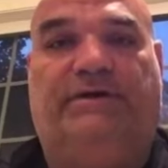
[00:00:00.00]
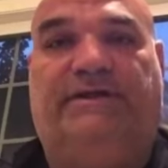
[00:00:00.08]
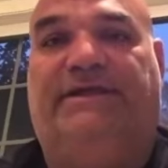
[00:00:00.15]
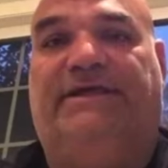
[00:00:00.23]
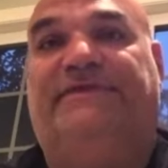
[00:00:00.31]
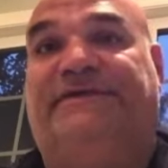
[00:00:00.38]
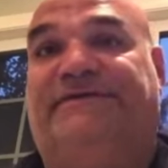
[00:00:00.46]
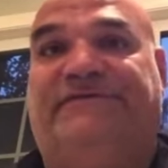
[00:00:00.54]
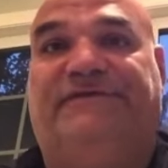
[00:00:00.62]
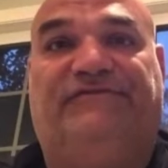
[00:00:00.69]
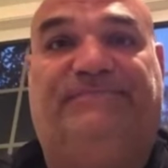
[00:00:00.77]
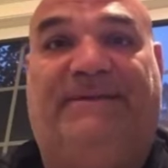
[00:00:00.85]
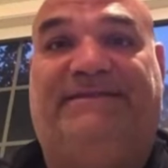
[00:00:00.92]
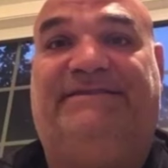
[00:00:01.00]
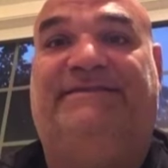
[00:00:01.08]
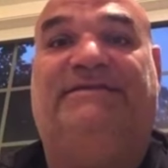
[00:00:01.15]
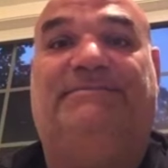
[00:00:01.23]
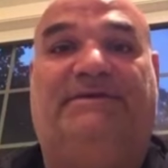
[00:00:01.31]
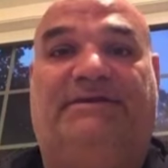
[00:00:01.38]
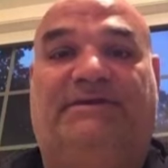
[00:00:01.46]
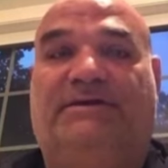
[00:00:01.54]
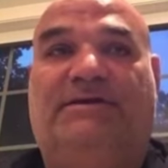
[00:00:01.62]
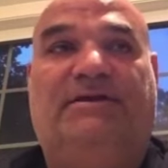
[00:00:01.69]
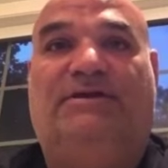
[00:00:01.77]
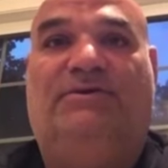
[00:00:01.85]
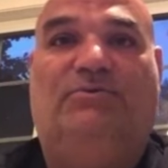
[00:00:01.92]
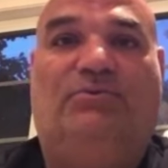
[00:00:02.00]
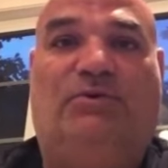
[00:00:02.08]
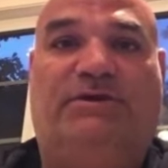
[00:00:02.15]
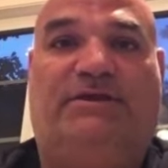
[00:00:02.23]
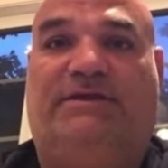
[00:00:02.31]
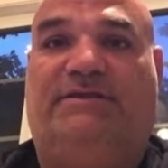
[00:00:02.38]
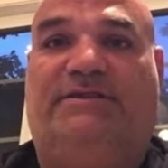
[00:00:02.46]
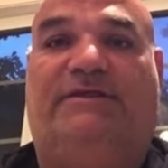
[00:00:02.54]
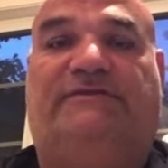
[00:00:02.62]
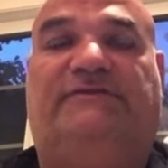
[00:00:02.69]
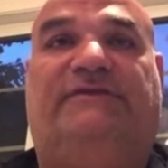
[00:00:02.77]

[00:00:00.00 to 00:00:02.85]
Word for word: and I think if you expected it to be one kid, that's